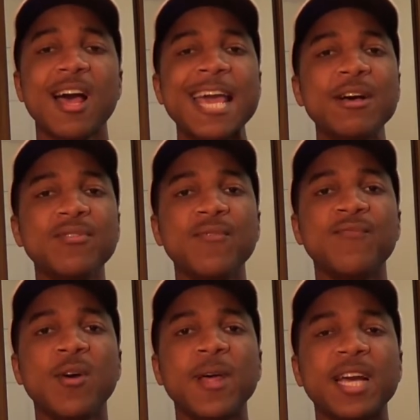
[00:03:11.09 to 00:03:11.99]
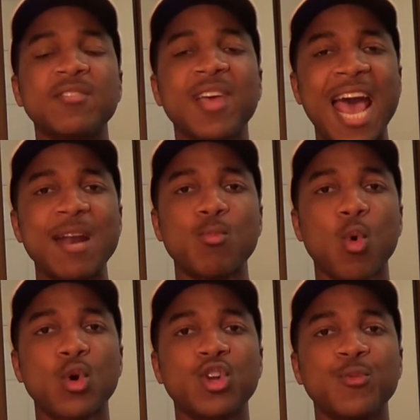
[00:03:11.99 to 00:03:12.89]
I also felt like a tad
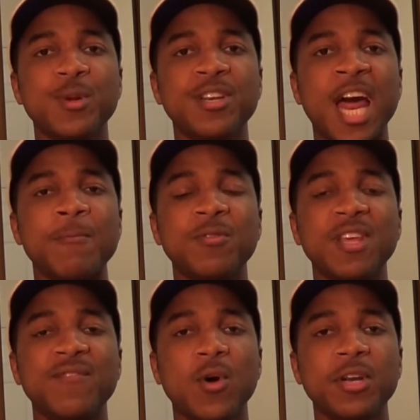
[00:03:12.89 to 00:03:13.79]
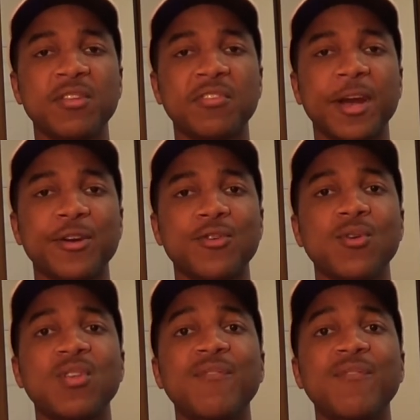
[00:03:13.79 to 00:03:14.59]
more could have been done with the villainous characters